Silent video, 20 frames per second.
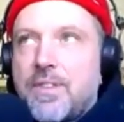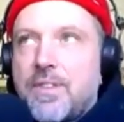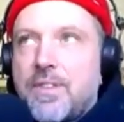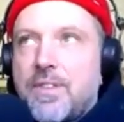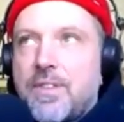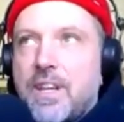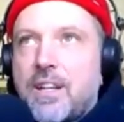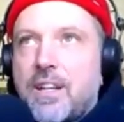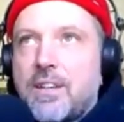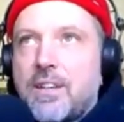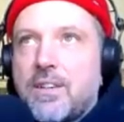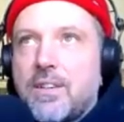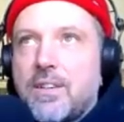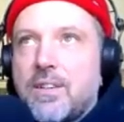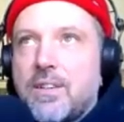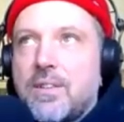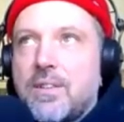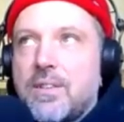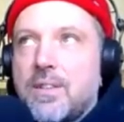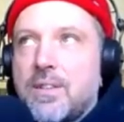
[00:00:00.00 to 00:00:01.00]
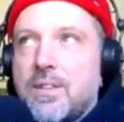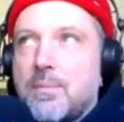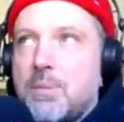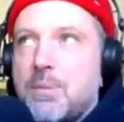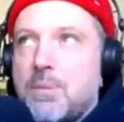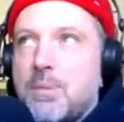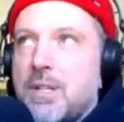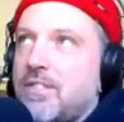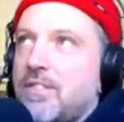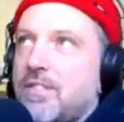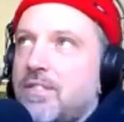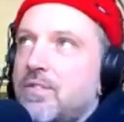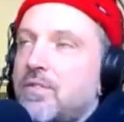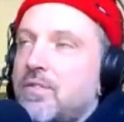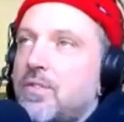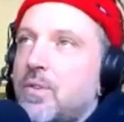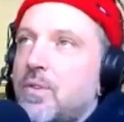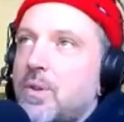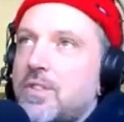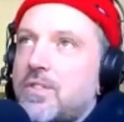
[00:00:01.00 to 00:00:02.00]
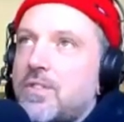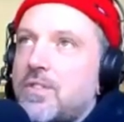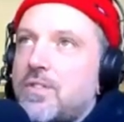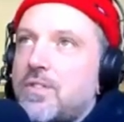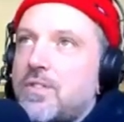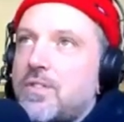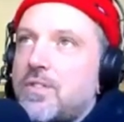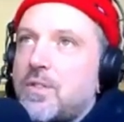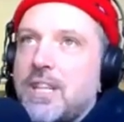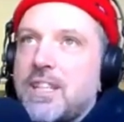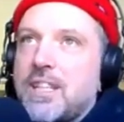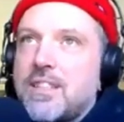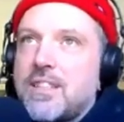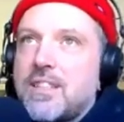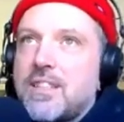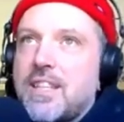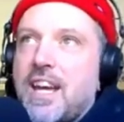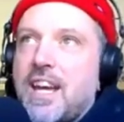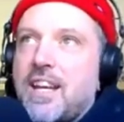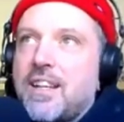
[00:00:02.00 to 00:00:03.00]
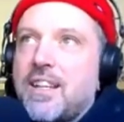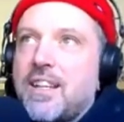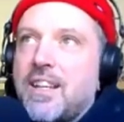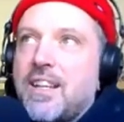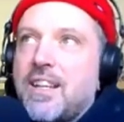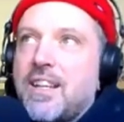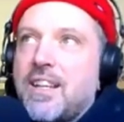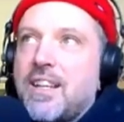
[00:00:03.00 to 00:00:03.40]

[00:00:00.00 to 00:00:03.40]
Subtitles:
there the benevolent force for me is that